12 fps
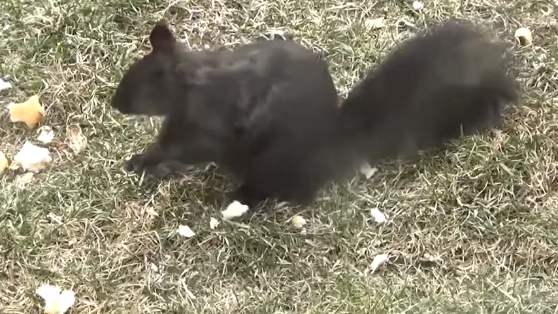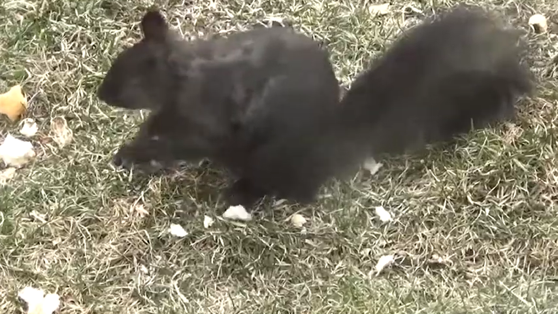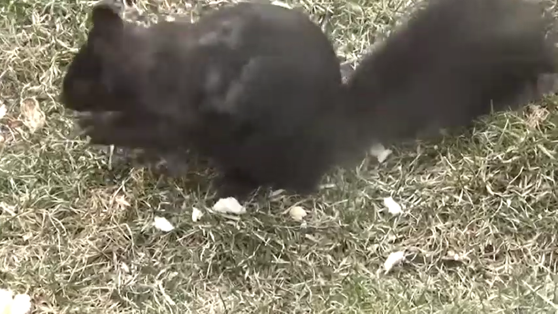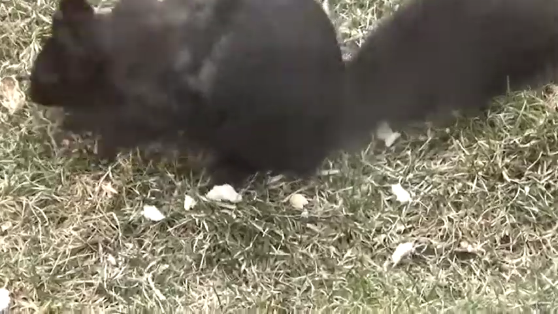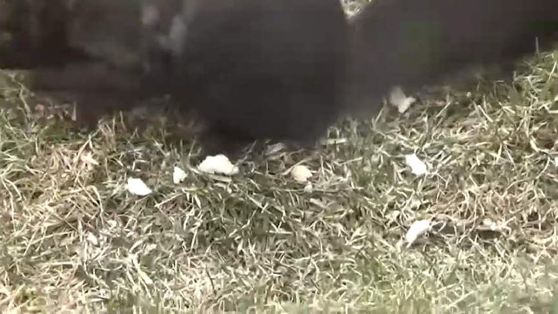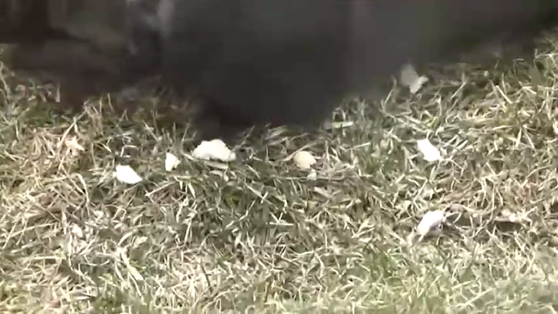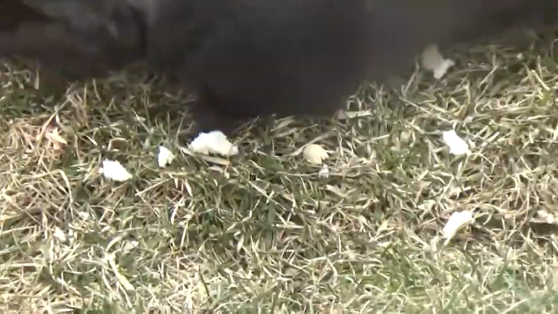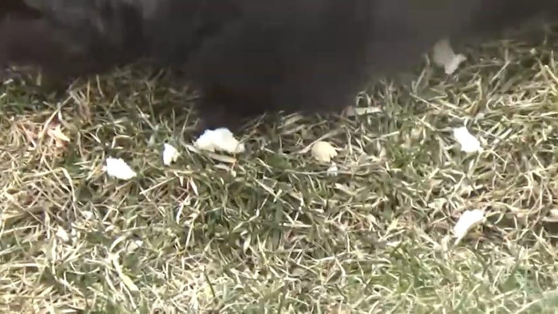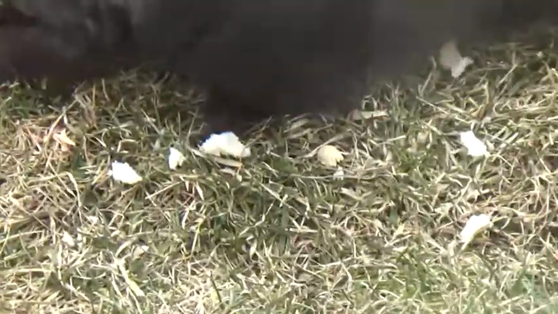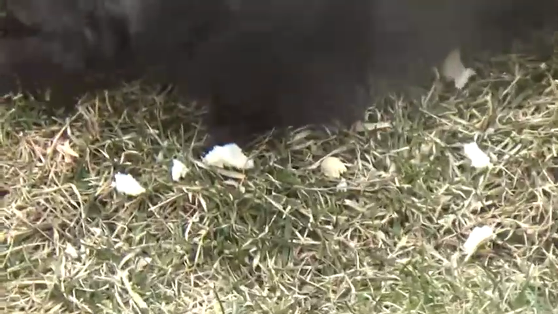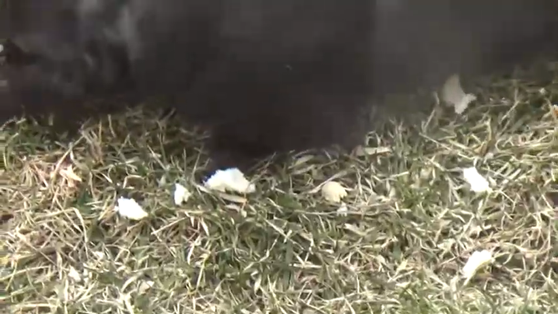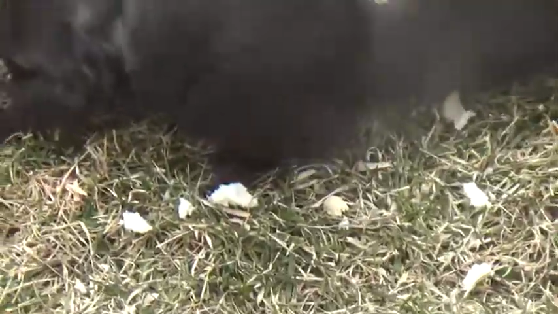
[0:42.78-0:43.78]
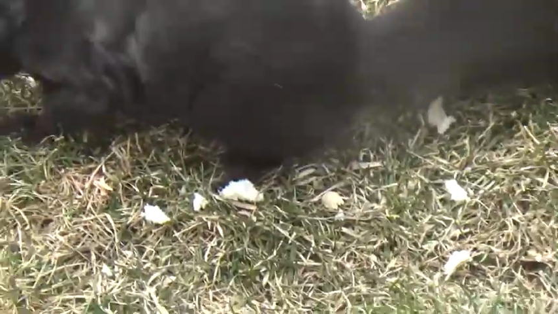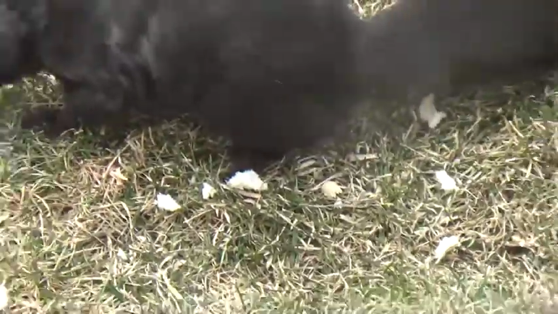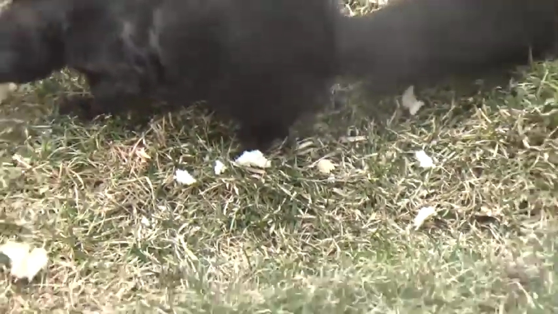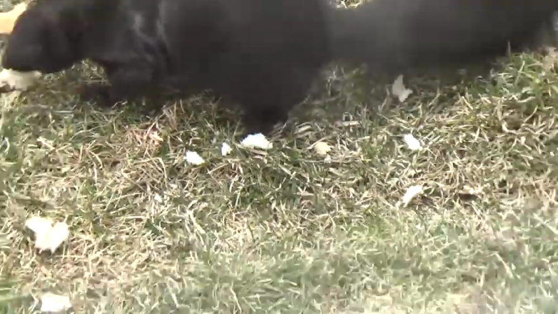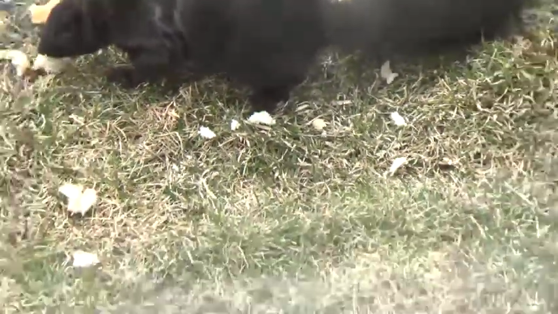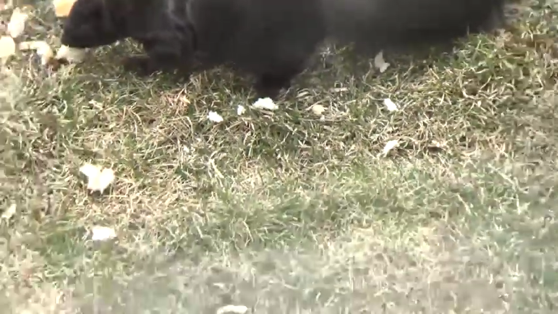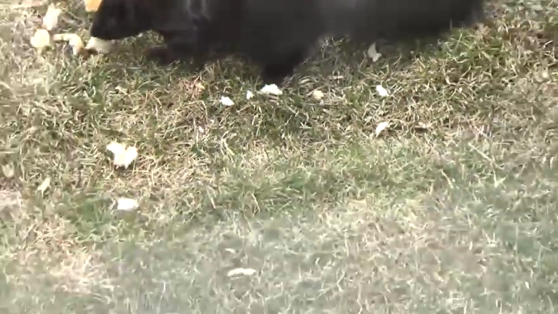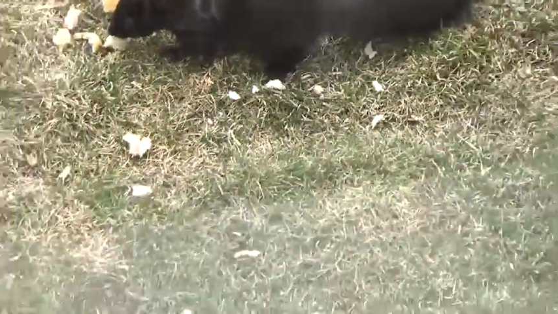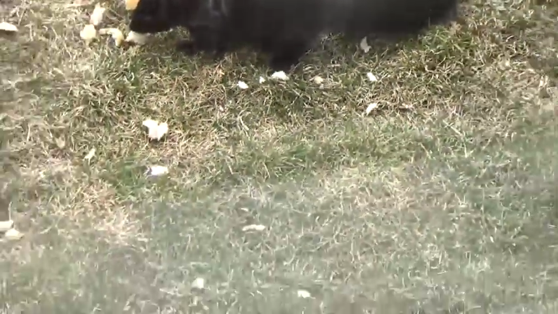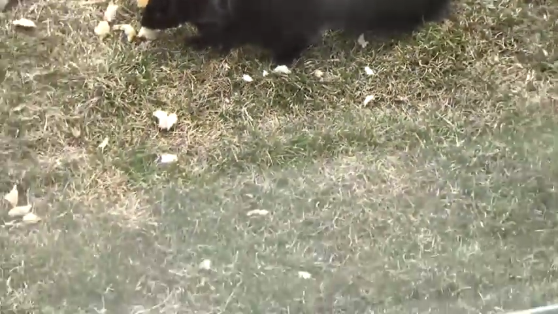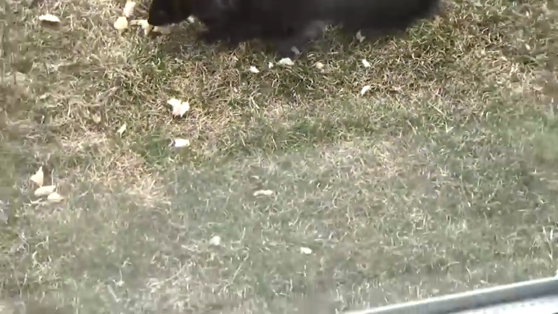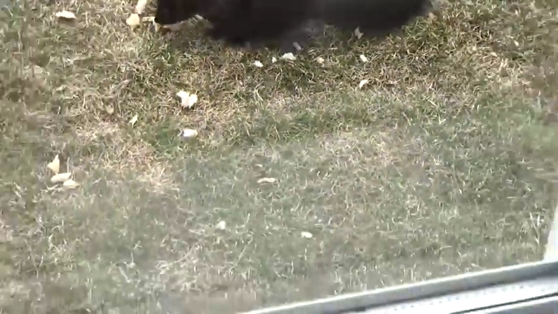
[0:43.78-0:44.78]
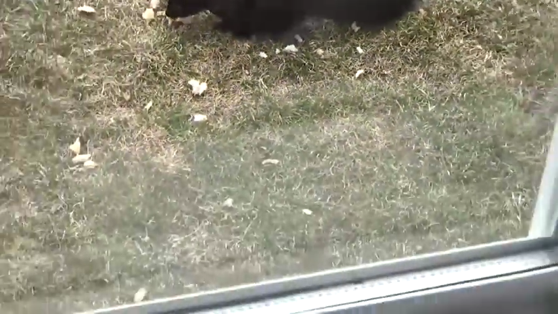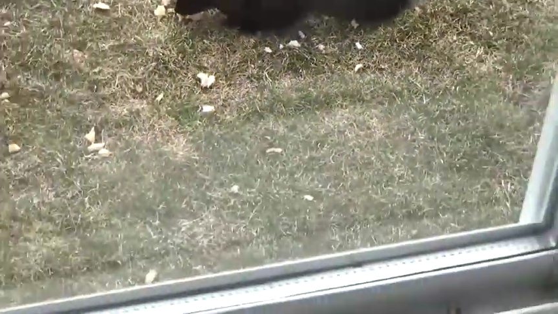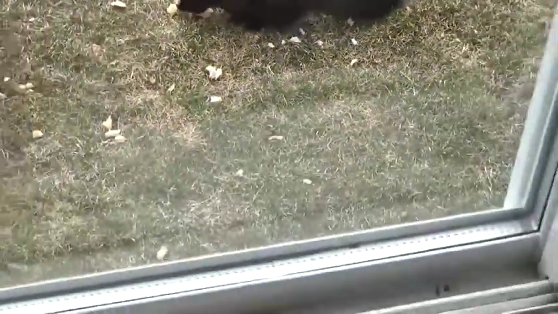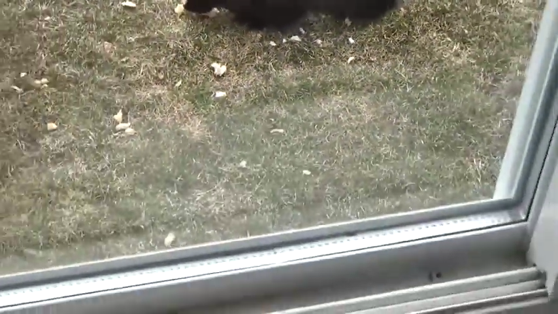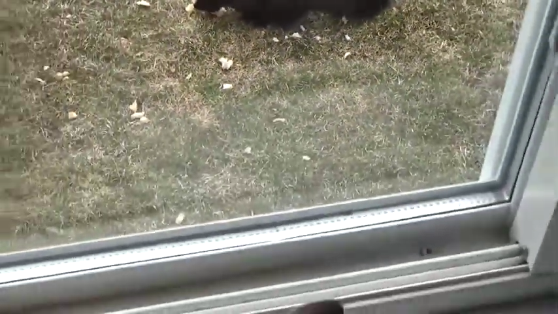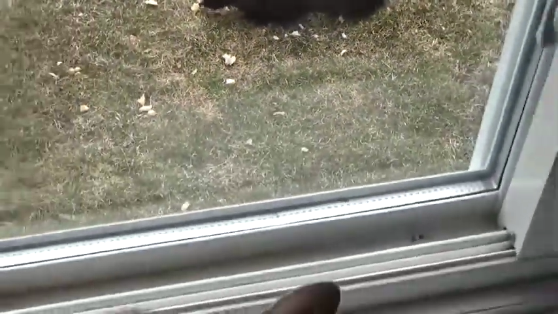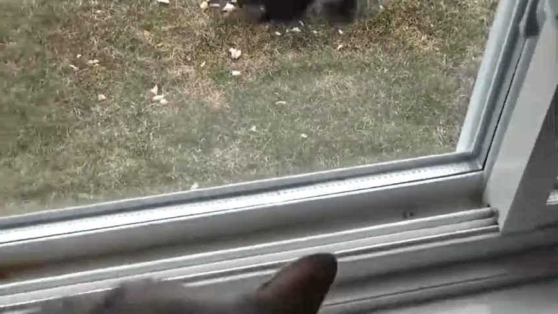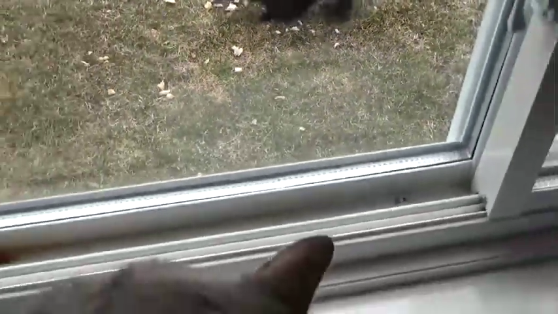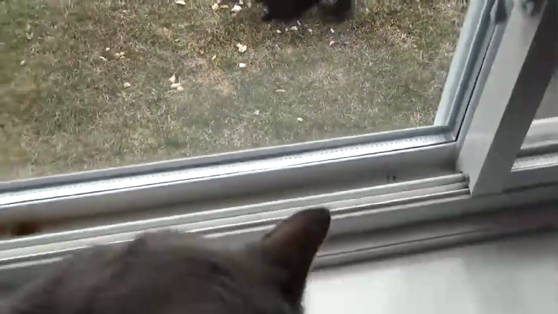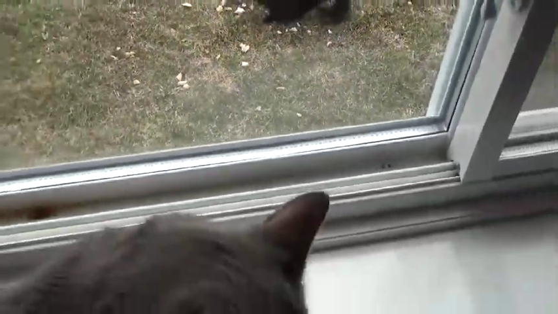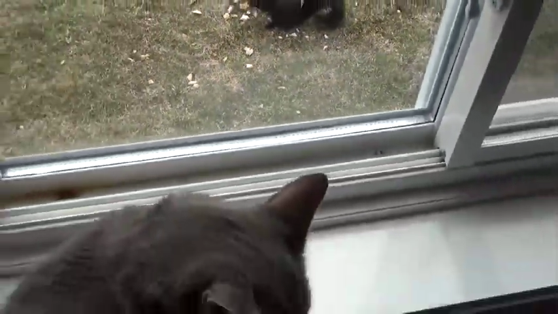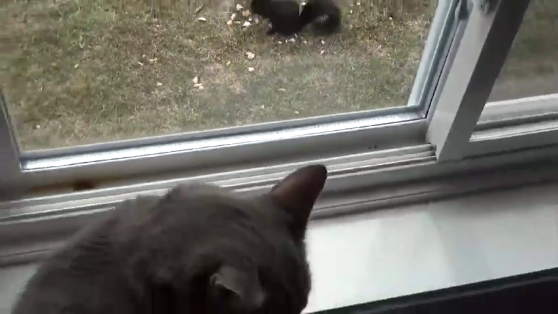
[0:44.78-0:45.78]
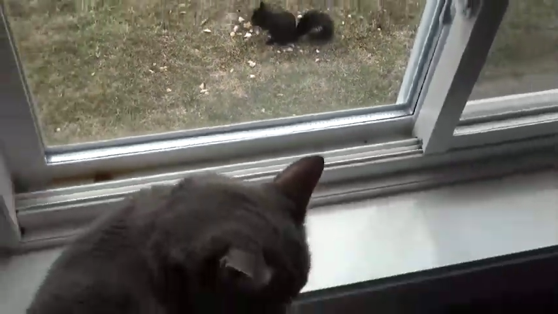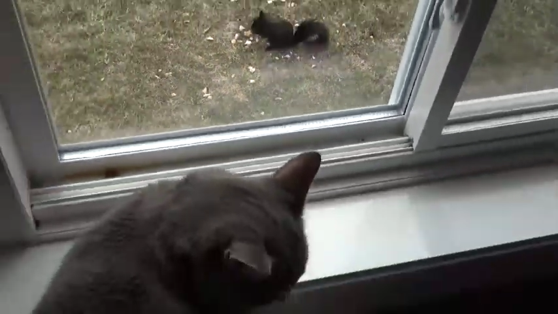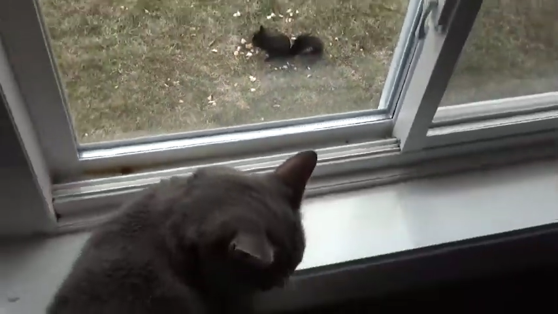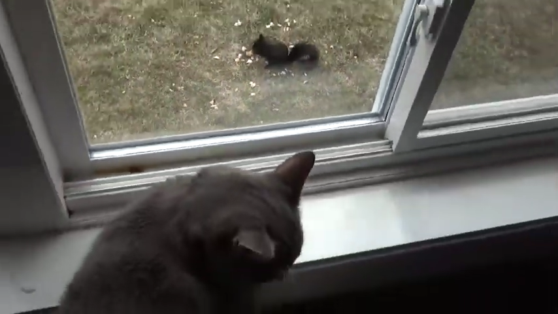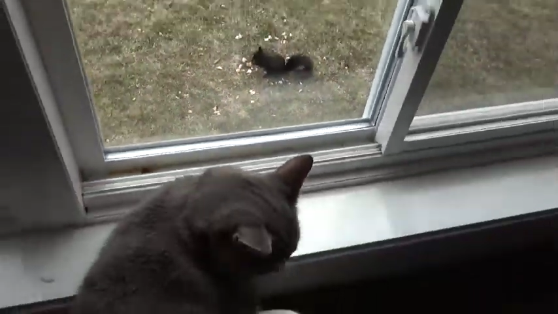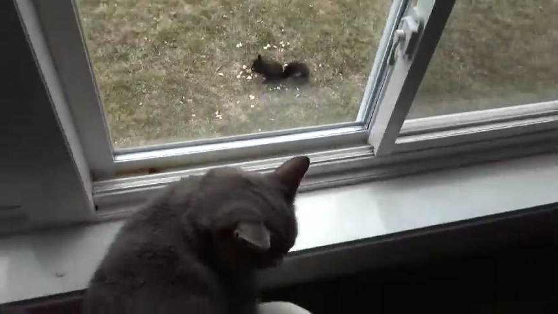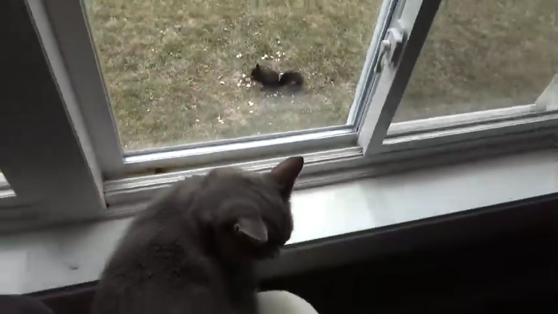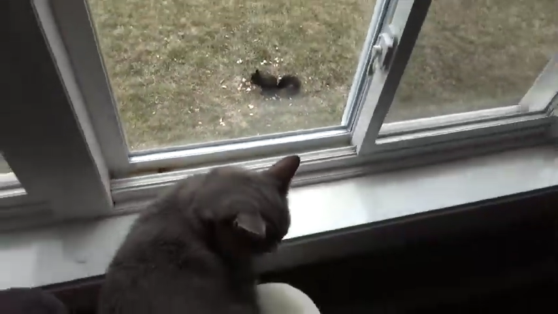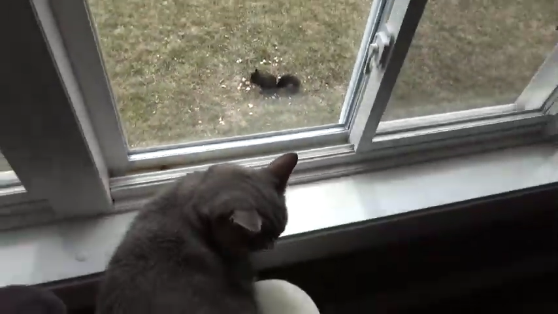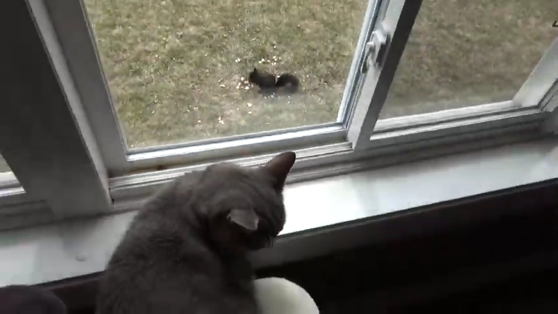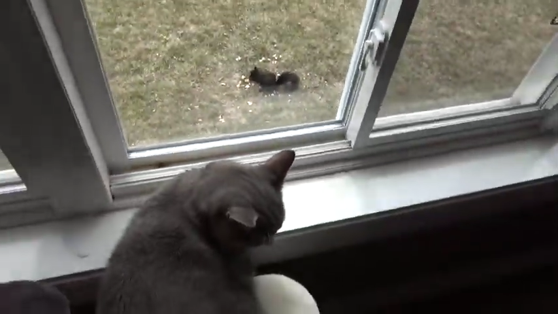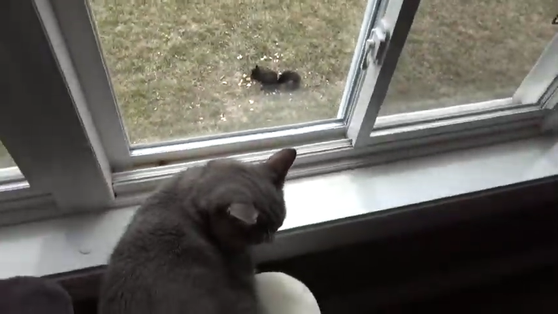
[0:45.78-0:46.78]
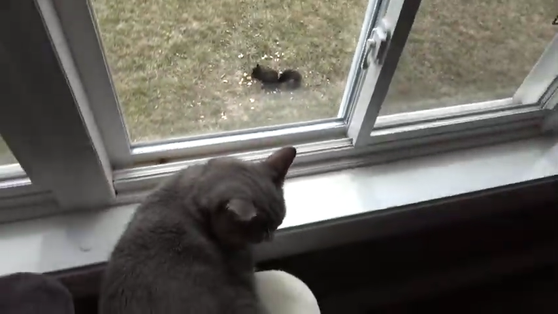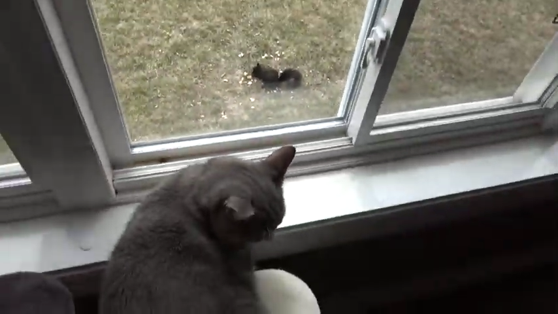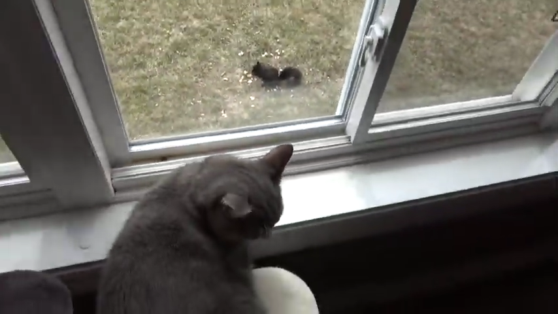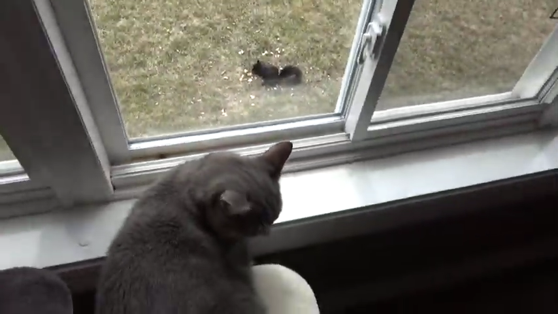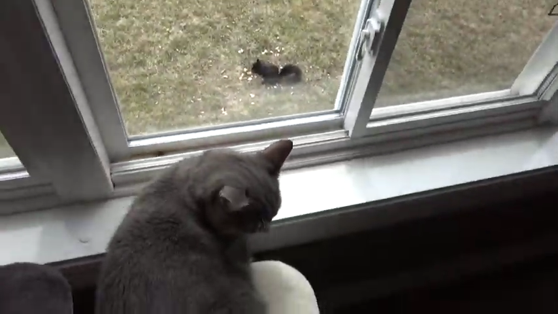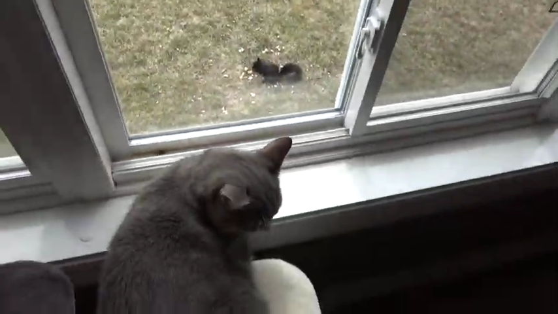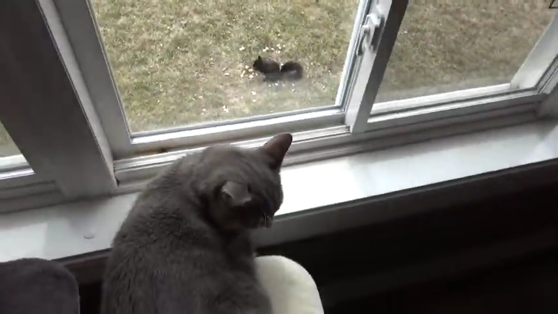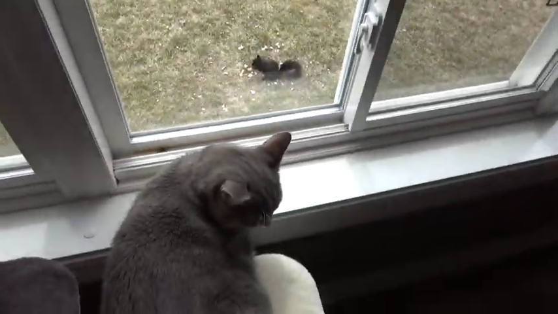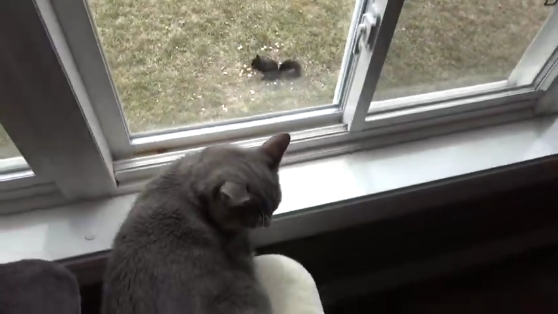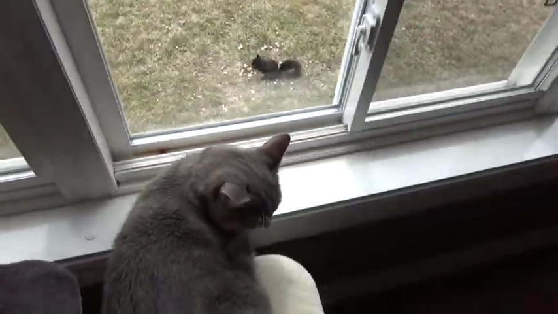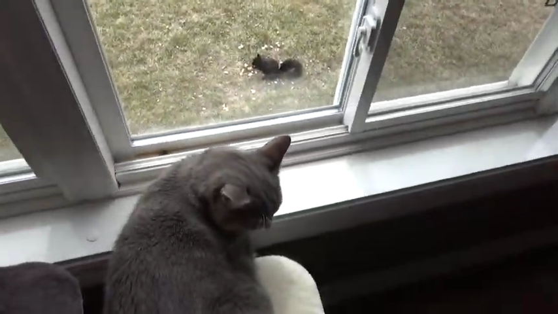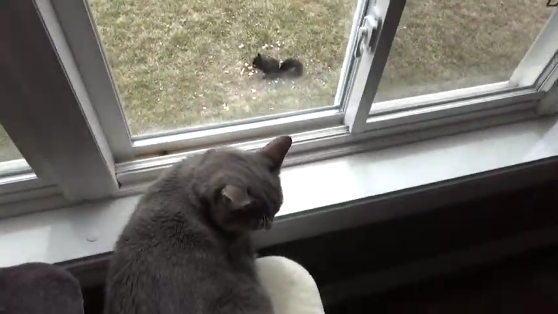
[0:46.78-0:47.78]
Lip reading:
(no speaker visible)